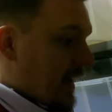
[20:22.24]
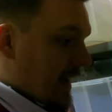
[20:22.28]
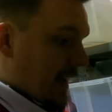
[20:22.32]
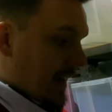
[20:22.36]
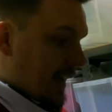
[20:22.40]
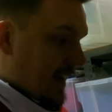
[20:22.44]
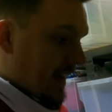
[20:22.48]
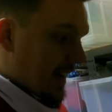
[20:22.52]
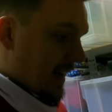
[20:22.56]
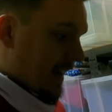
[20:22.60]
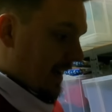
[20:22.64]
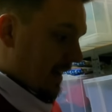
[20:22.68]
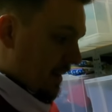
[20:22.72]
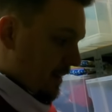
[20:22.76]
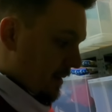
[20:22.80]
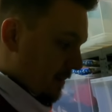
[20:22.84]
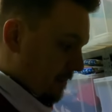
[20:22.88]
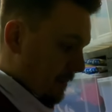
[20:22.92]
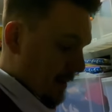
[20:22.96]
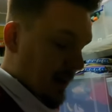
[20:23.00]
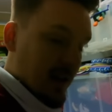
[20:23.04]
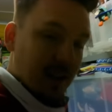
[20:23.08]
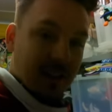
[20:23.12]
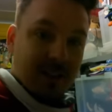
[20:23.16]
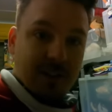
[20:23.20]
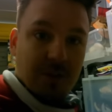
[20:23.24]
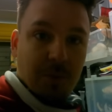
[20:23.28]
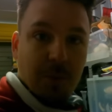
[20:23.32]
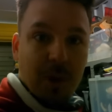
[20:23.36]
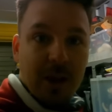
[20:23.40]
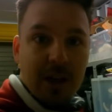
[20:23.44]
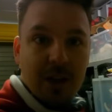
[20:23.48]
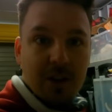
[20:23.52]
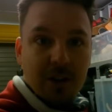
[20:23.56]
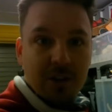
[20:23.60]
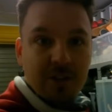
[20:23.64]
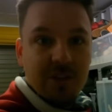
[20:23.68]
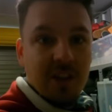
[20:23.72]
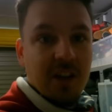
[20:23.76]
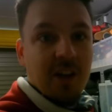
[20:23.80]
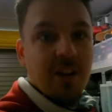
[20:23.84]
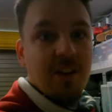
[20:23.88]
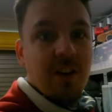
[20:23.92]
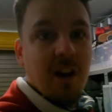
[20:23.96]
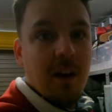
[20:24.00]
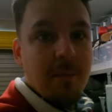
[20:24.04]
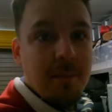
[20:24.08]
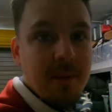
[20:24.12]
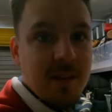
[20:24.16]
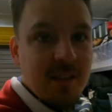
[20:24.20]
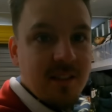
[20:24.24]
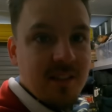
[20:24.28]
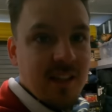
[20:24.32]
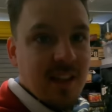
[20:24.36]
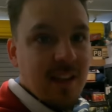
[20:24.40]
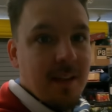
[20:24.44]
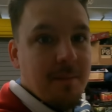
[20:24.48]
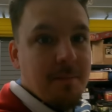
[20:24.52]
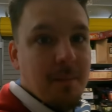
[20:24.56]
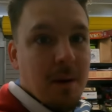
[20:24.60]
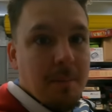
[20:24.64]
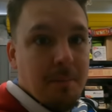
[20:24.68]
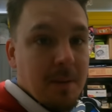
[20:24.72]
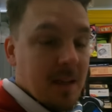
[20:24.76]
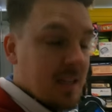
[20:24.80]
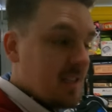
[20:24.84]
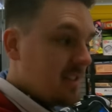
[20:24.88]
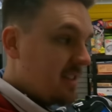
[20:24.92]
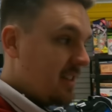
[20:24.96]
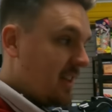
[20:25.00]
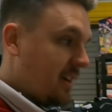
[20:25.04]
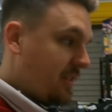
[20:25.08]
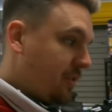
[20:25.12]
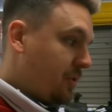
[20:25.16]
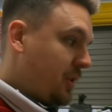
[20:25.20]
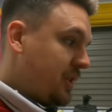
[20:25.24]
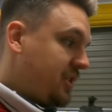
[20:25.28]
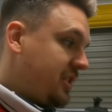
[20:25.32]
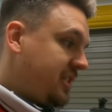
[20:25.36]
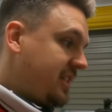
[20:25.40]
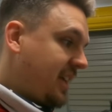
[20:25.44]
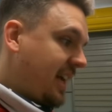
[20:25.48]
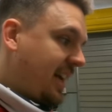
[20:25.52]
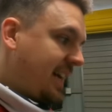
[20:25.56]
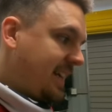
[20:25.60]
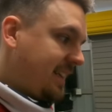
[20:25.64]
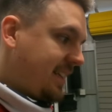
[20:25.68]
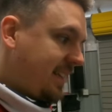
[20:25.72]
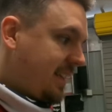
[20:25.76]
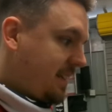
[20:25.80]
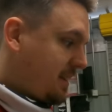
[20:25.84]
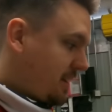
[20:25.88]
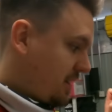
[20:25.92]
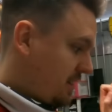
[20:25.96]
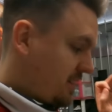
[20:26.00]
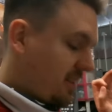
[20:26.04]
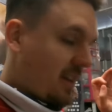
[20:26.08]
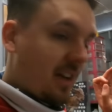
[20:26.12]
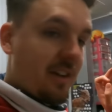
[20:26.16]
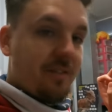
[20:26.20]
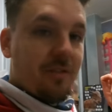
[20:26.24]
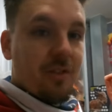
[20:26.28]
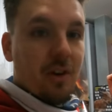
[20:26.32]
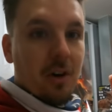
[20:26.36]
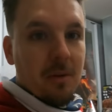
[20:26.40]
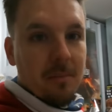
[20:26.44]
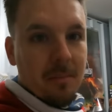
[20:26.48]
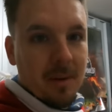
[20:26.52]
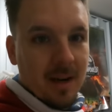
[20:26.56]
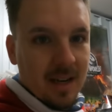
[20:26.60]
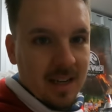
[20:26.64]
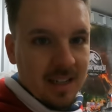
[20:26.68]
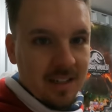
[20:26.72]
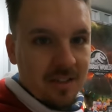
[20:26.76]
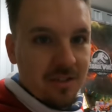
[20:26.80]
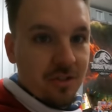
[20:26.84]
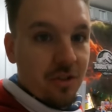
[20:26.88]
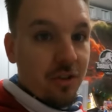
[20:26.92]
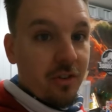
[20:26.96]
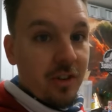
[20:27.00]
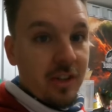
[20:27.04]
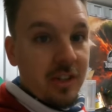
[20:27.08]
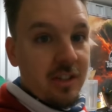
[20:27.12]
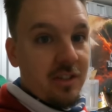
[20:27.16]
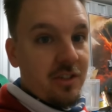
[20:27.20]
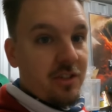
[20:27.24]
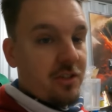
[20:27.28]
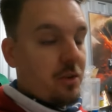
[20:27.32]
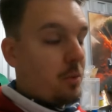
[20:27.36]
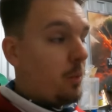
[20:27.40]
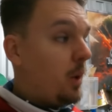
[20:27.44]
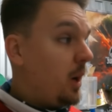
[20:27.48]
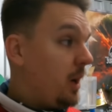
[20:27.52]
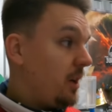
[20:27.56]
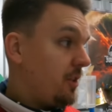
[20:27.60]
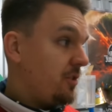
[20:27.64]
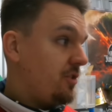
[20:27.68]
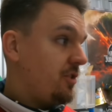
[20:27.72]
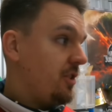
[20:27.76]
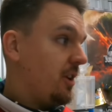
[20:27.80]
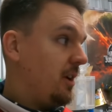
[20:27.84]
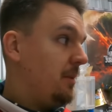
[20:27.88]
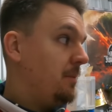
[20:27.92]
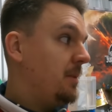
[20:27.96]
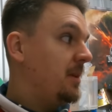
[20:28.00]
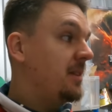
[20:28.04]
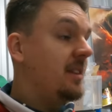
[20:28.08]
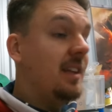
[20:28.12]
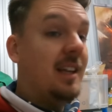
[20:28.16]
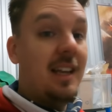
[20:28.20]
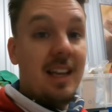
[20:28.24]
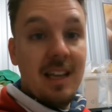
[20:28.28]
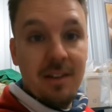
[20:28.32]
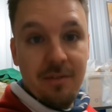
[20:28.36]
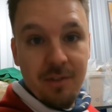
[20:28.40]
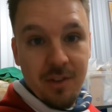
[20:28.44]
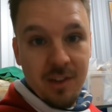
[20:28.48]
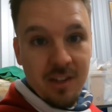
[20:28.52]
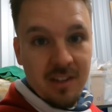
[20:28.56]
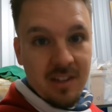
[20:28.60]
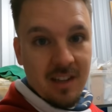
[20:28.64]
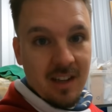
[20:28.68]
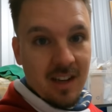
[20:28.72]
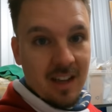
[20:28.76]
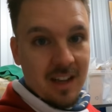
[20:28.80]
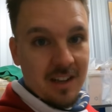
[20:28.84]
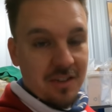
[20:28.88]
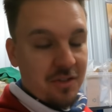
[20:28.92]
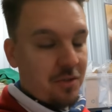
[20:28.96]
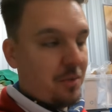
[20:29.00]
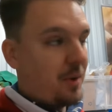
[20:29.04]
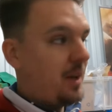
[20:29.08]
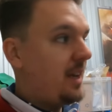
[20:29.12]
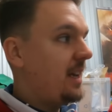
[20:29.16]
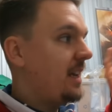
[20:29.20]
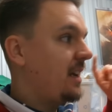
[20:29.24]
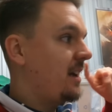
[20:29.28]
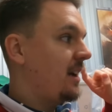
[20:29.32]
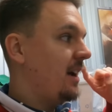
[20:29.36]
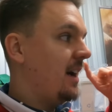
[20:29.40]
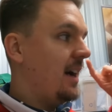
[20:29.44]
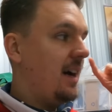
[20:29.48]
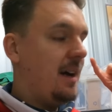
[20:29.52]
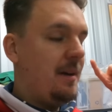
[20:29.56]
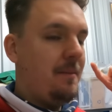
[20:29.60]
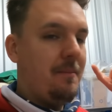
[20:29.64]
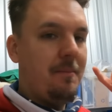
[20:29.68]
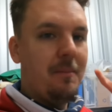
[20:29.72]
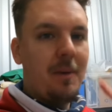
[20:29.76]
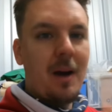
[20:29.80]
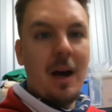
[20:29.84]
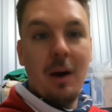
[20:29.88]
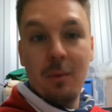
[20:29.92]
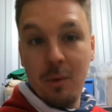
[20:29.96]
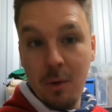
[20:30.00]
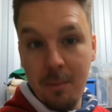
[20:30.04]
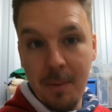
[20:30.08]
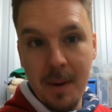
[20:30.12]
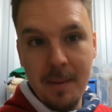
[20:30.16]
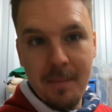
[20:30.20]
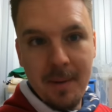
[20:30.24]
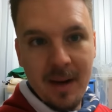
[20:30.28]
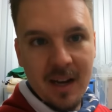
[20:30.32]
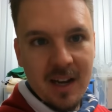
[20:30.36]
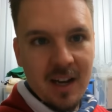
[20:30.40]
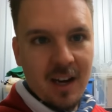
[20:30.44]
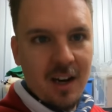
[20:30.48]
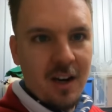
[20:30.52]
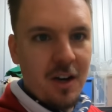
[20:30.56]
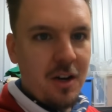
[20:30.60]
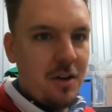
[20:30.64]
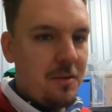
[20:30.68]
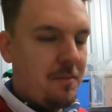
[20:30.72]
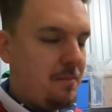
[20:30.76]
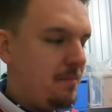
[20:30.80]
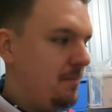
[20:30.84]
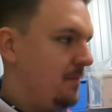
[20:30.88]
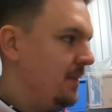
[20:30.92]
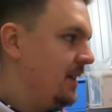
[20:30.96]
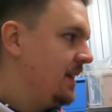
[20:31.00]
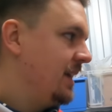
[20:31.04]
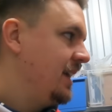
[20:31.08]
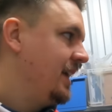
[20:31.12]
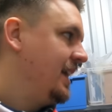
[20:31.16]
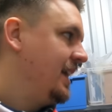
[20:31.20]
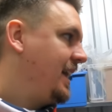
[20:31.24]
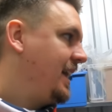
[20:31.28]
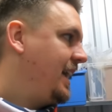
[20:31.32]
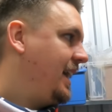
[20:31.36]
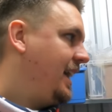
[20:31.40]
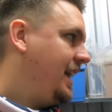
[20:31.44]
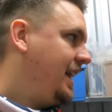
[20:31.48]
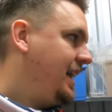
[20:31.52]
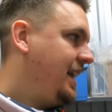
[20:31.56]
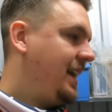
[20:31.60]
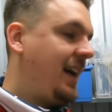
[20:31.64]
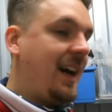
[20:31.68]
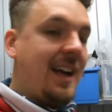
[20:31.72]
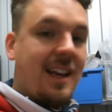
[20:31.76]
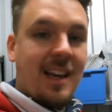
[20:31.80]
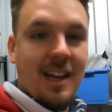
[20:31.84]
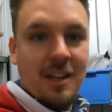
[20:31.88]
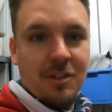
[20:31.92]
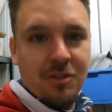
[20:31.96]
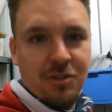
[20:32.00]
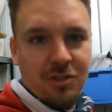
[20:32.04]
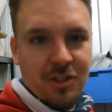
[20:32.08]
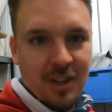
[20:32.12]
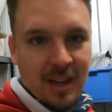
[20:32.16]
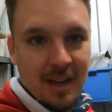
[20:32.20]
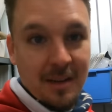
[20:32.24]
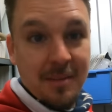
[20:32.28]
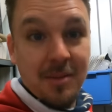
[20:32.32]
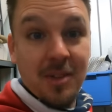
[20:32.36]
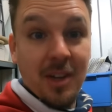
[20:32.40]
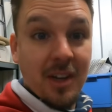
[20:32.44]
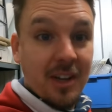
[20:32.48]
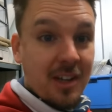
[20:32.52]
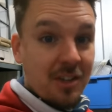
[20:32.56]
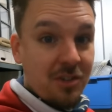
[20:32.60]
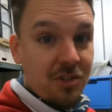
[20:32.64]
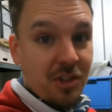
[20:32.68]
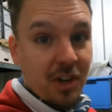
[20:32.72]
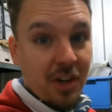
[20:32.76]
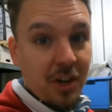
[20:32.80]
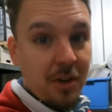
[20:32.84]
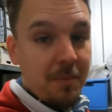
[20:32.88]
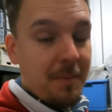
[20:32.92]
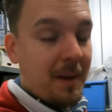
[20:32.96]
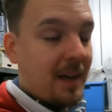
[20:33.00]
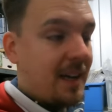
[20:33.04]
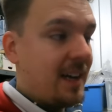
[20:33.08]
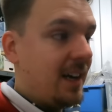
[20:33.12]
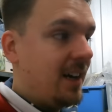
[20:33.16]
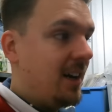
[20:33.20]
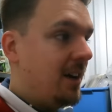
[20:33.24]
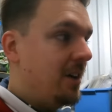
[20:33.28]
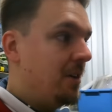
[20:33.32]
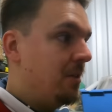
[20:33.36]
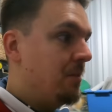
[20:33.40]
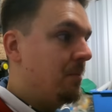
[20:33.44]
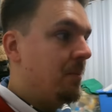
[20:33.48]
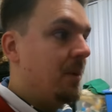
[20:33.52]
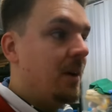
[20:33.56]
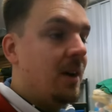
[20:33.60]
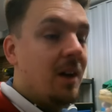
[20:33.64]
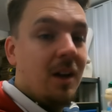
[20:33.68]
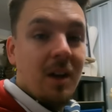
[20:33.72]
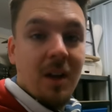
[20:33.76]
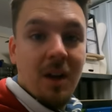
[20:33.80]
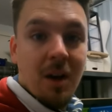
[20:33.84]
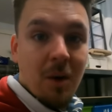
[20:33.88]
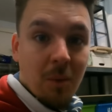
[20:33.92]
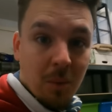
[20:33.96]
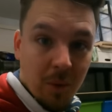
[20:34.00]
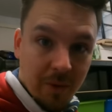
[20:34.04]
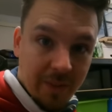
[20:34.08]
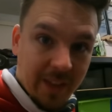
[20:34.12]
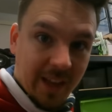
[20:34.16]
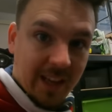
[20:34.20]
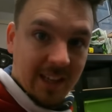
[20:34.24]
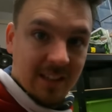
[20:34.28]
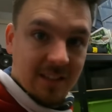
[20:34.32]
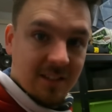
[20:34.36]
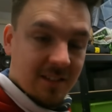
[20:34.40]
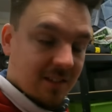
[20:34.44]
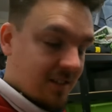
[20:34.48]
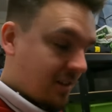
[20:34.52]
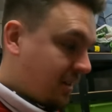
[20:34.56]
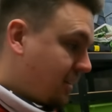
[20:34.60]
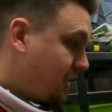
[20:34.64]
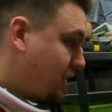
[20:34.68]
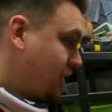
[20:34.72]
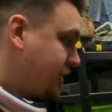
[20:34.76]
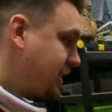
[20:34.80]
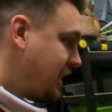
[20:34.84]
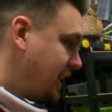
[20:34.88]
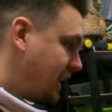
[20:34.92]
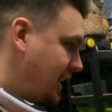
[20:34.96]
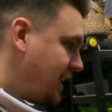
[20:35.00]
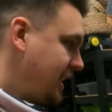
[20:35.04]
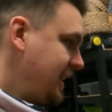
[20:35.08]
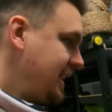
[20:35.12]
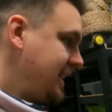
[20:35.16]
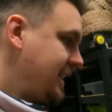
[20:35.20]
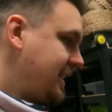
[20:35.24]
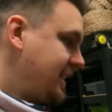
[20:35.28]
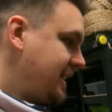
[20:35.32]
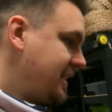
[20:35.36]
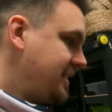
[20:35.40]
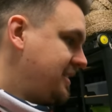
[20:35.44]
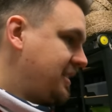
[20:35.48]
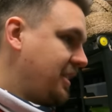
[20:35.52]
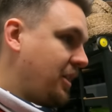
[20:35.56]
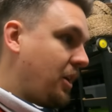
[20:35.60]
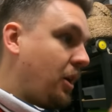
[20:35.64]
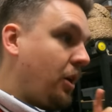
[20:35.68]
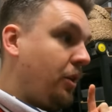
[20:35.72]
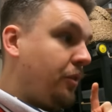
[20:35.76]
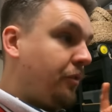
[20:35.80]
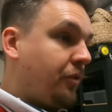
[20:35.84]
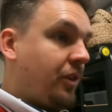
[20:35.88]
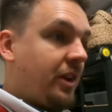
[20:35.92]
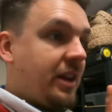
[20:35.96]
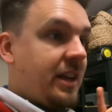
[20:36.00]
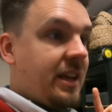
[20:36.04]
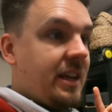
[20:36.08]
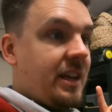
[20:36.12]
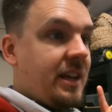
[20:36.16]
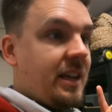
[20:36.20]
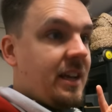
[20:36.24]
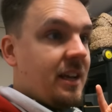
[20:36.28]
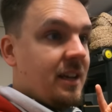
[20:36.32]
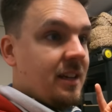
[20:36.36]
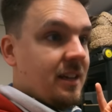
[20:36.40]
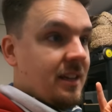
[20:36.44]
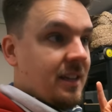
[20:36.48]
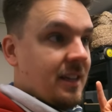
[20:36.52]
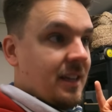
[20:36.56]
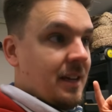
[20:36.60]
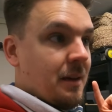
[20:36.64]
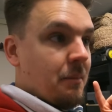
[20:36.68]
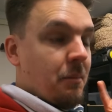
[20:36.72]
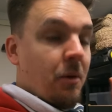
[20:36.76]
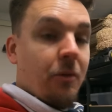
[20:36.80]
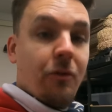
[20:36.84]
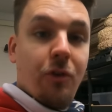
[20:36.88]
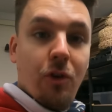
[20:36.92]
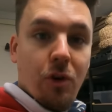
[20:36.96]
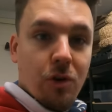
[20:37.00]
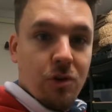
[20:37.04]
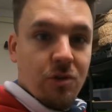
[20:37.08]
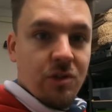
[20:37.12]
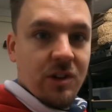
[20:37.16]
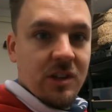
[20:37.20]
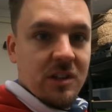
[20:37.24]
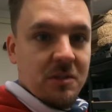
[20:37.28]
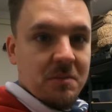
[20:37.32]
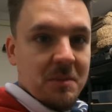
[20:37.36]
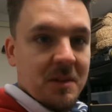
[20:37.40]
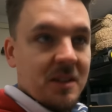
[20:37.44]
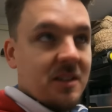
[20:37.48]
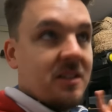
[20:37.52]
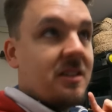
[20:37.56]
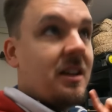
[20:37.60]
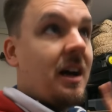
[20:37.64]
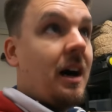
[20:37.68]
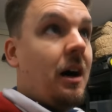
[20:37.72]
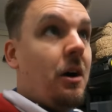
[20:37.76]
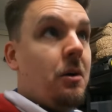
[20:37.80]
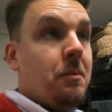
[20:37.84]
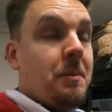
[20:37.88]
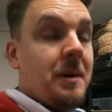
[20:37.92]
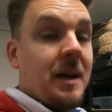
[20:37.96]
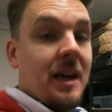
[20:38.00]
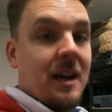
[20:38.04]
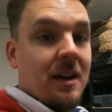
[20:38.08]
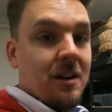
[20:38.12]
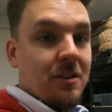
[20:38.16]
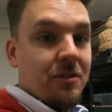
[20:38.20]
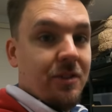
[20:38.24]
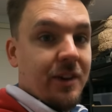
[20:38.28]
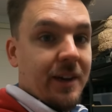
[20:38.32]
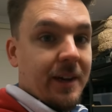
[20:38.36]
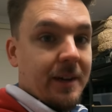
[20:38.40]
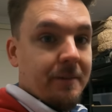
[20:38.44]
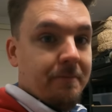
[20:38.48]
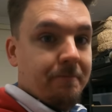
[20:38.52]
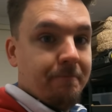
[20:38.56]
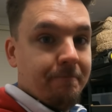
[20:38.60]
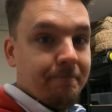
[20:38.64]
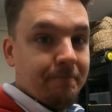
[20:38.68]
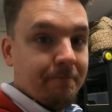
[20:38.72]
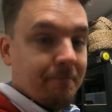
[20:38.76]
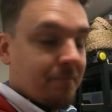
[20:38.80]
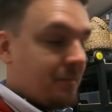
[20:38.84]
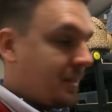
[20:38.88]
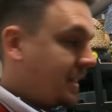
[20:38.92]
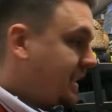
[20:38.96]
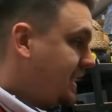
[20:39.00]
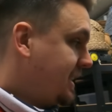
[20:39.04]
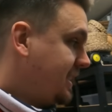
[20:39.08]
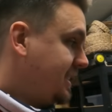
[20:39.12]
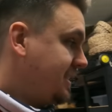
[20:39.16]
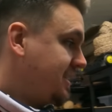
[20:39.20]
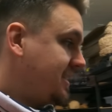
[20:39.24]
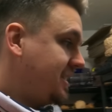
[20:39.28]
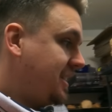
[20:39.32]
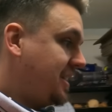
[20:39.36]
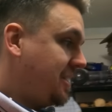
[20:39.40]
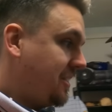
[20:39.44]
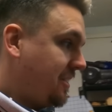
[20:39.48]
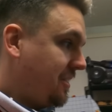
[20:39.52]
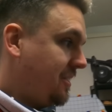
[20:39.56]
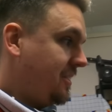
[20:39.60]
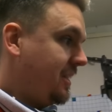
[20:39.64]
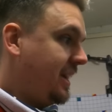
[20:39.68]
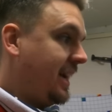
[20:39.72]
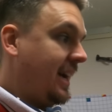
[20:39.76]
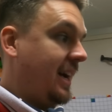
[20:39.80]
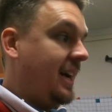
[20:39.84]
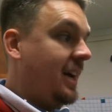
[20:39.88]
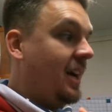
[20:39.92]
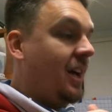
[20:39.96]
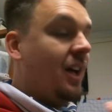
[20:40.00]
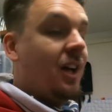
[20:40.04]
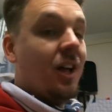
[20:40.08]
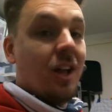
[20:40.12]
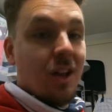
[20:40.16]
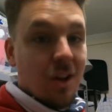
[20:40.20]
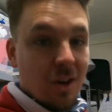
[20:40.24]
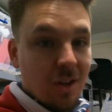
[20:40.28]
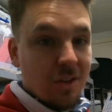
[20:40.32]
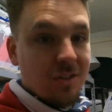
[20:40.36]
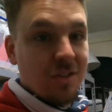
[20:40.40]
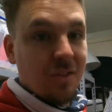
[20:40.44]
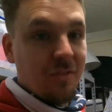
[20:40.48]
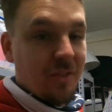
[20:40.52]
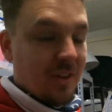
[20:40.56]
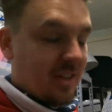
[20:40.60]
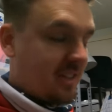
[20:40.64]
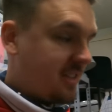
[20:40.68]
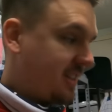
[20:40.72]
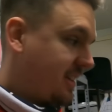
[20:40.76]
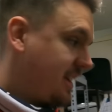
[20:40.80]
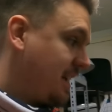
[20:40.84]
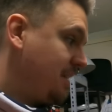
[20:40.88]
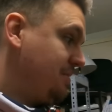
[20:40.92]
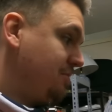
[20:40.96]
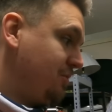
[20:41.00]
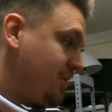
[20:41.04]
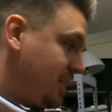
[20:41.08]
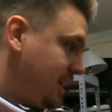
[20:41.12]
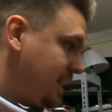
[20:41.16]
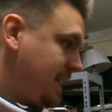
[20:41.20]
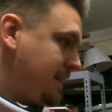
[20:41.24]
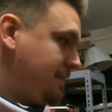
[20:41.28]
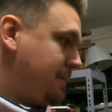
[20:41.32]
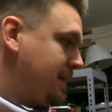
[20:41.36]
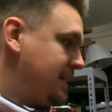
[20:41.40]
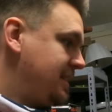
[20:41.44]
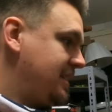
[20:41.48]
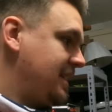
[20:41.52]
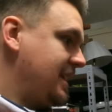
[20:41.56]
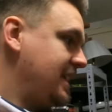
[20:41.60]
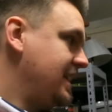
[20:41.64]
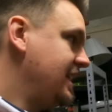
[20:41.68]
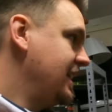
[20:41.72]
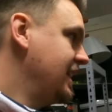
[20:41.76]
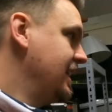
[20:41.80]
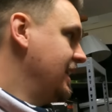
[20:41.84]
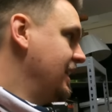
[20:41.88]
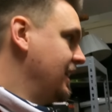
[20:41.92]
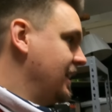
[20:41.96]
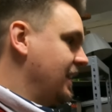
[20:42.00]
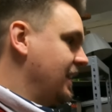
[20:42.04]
Uh, and the past week or so, I've been selling my big stuff, which is handy because I've got my storage workshop delivered last week. Um, I will be back at home uh, at lunchtime, so I can show you back at home what that's looking like. So hopefully before Christmas, I'll be out of here. So yeah, lots of things to come, really busy.